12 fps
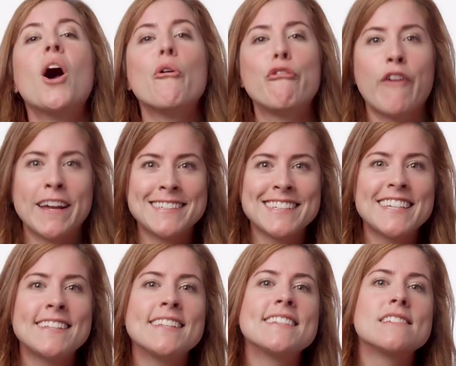
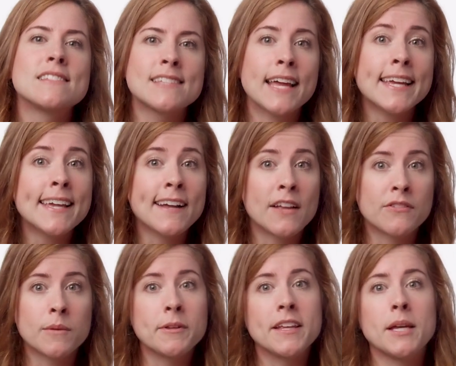Finally, Setting a
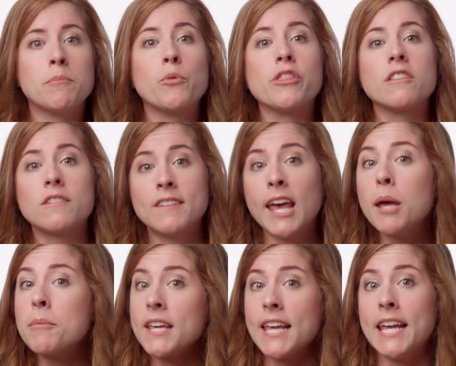custom claim with the
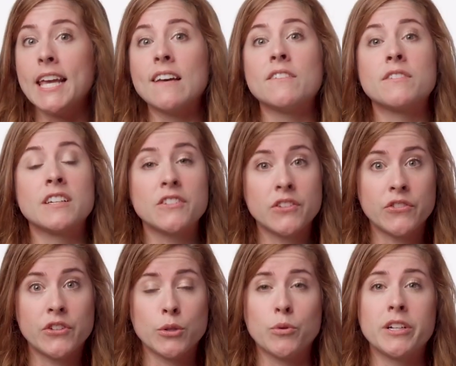same key as an
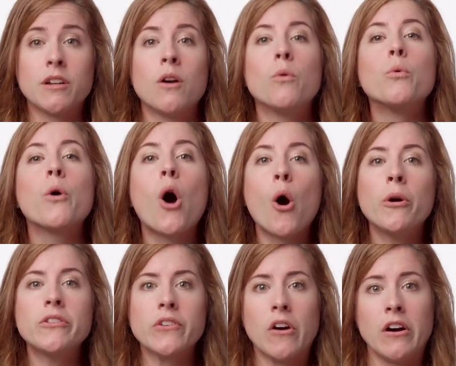existing one will
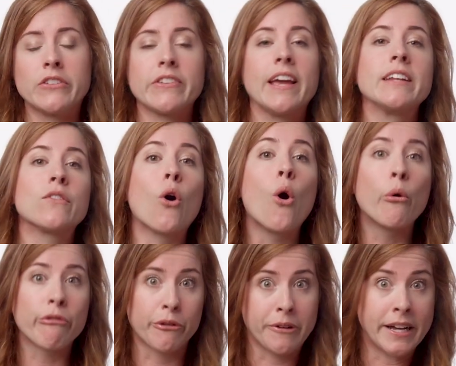always cause an
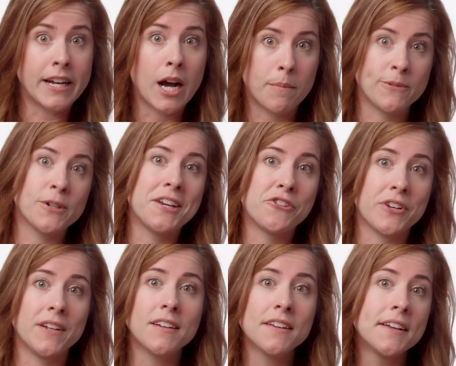overwrite
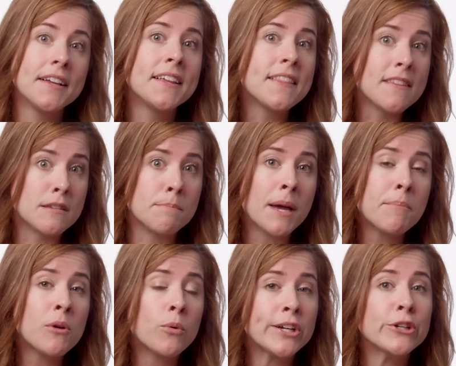operation. This might
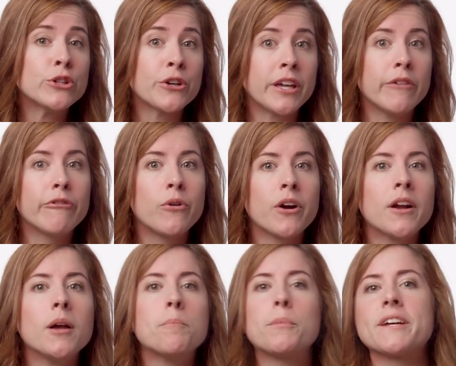be what you're looking
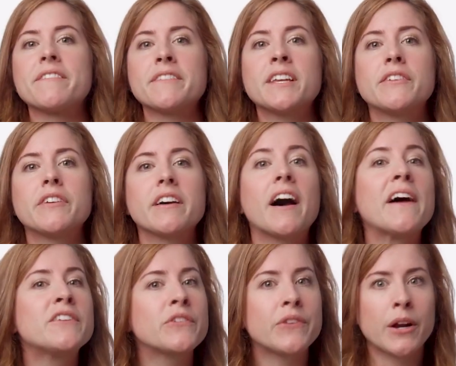for, but can lead to
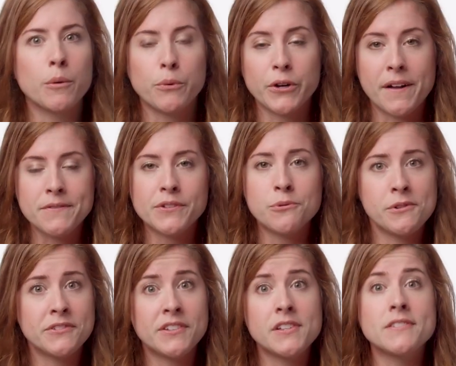undesirable
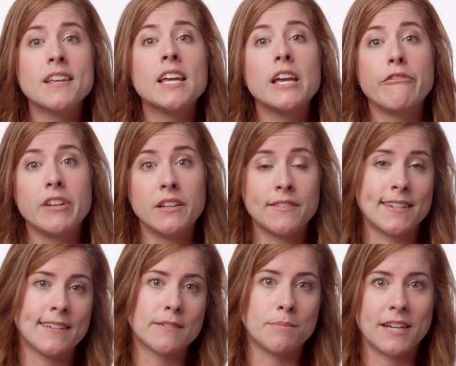consequences if it
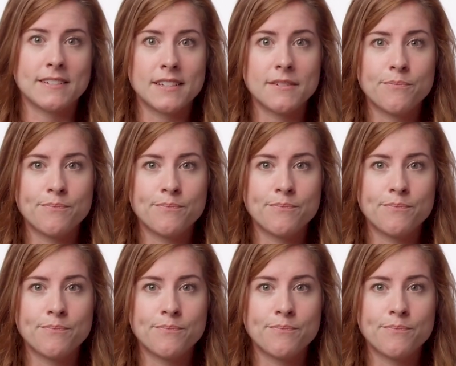isn't expected.